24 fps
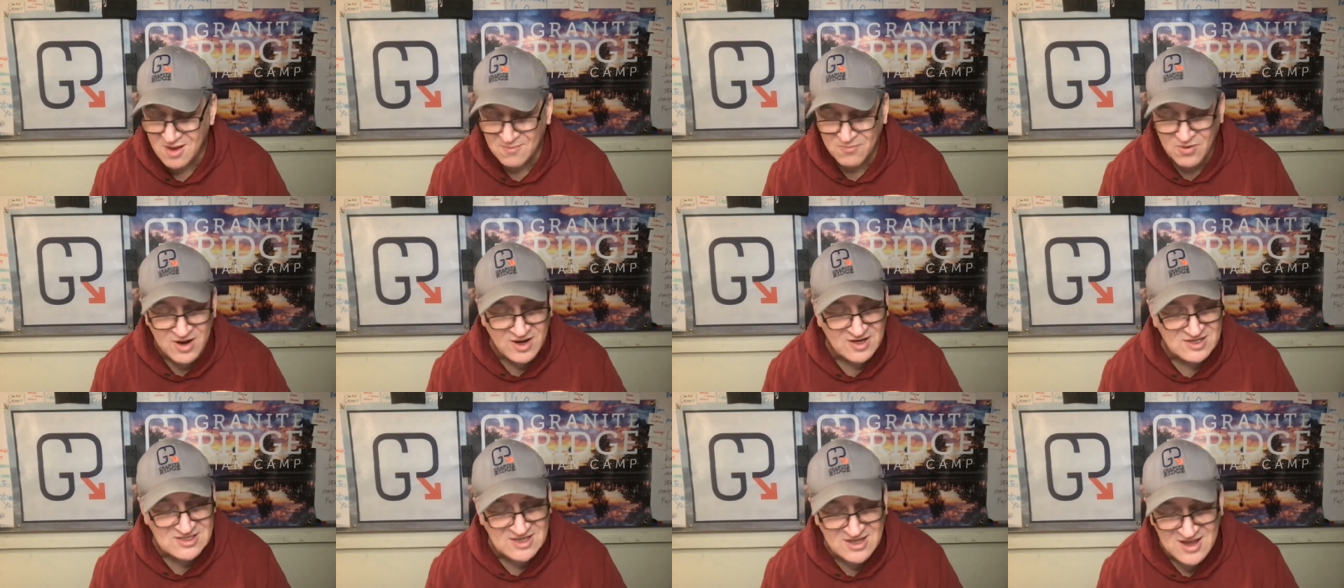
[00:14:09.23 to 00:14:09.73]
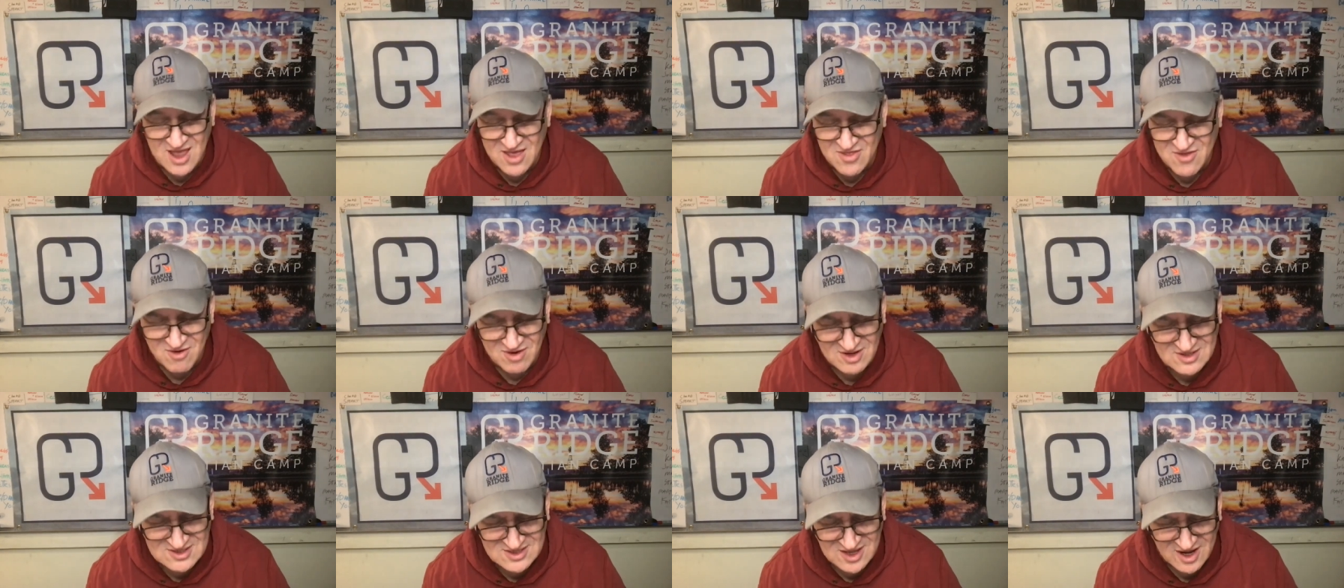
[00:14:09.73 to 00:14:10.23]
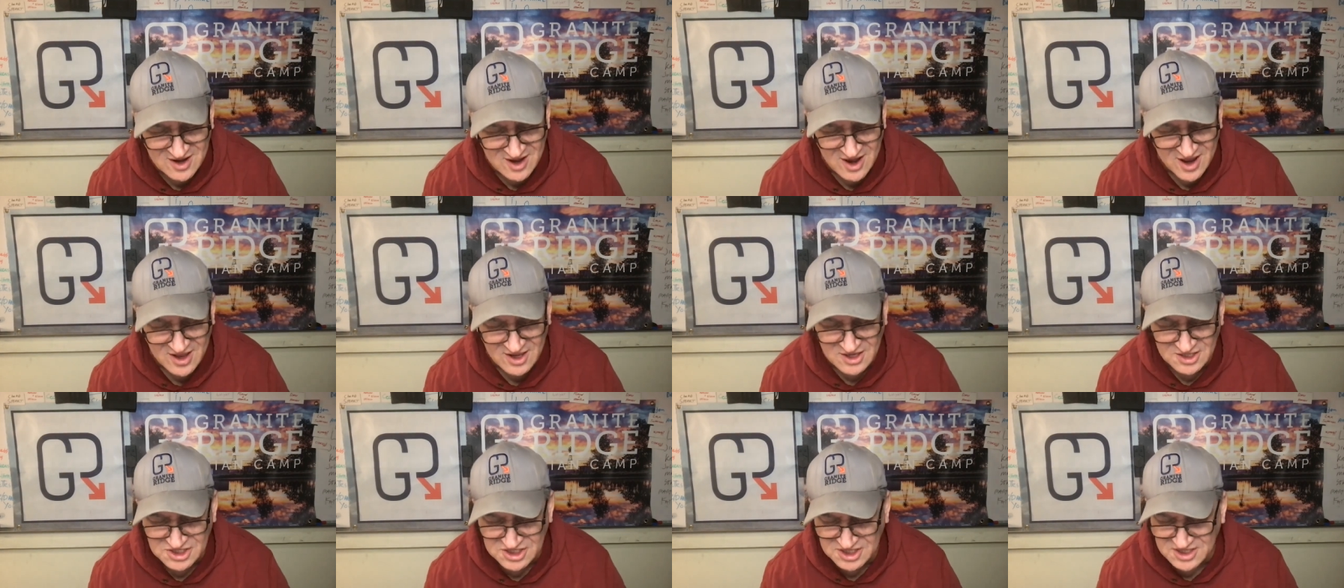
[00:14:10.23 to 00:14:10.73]
Bring us together on
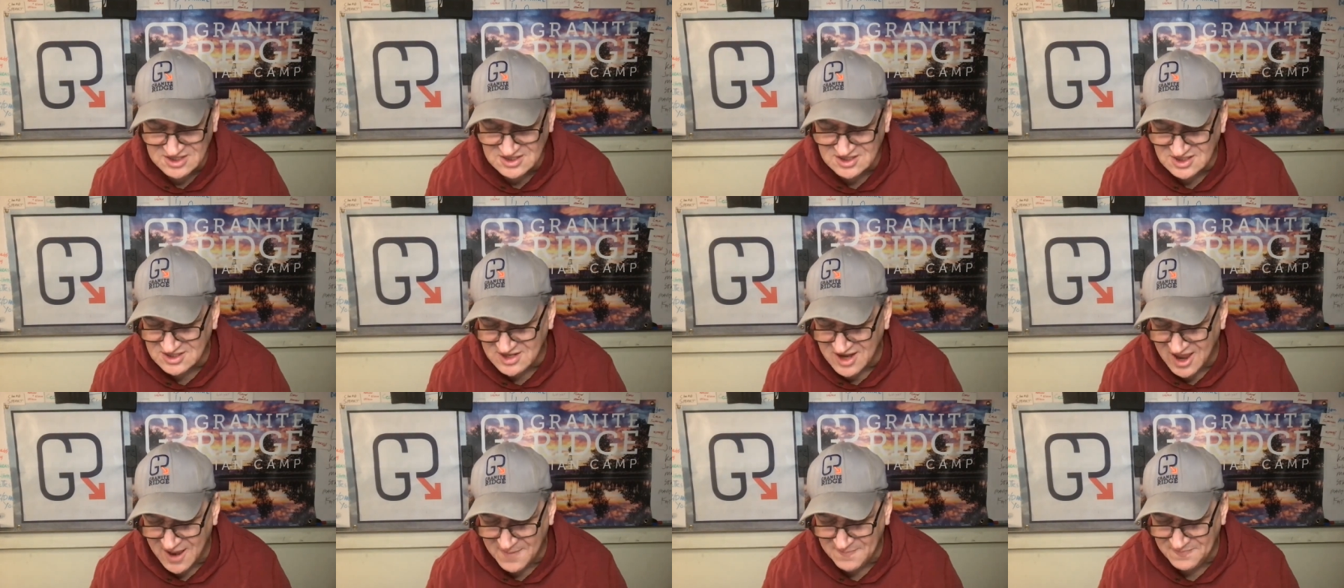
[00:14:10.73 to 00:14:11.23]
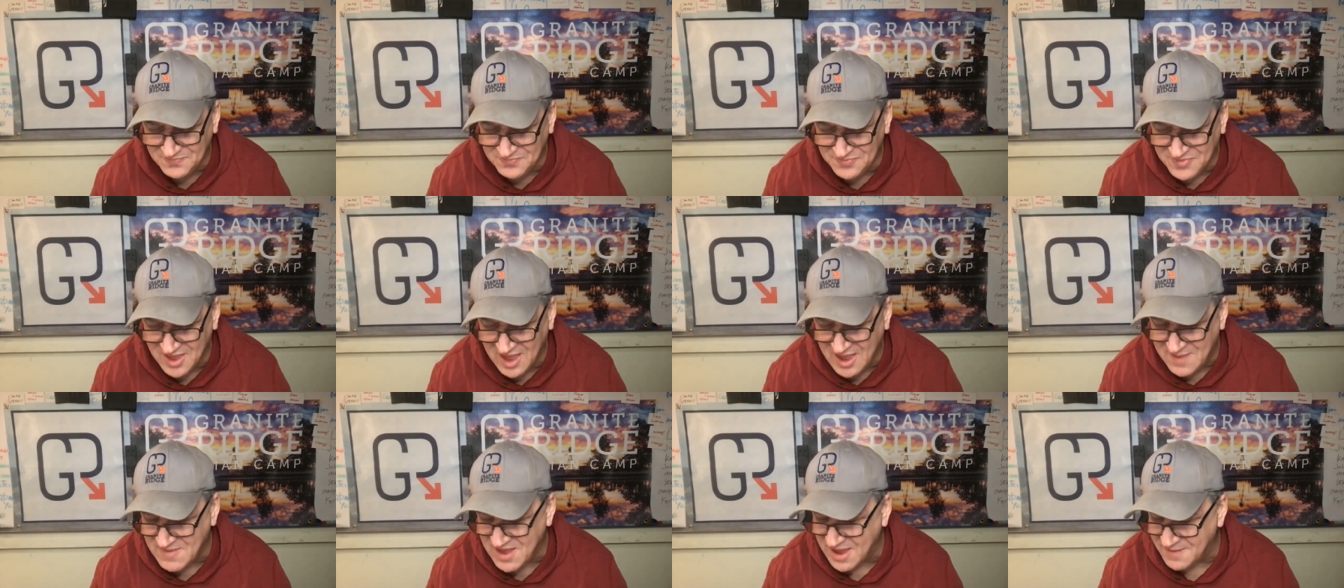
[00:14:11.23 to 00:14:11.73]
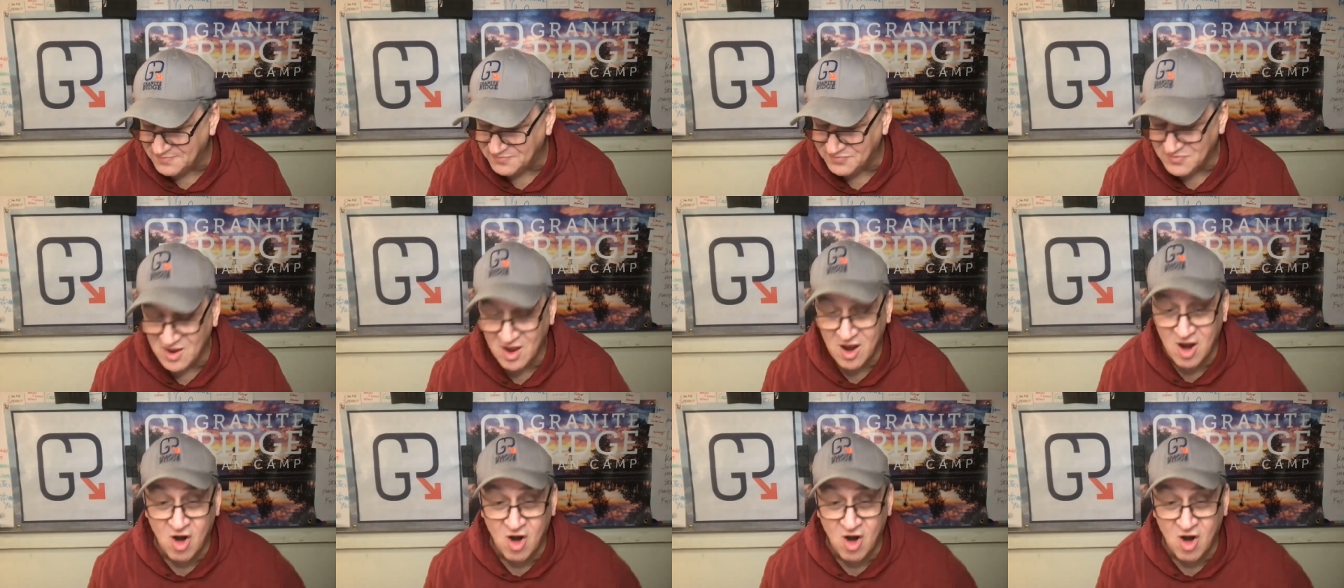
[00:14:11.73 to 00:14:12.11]
Sunday in Jesus' name. Amen.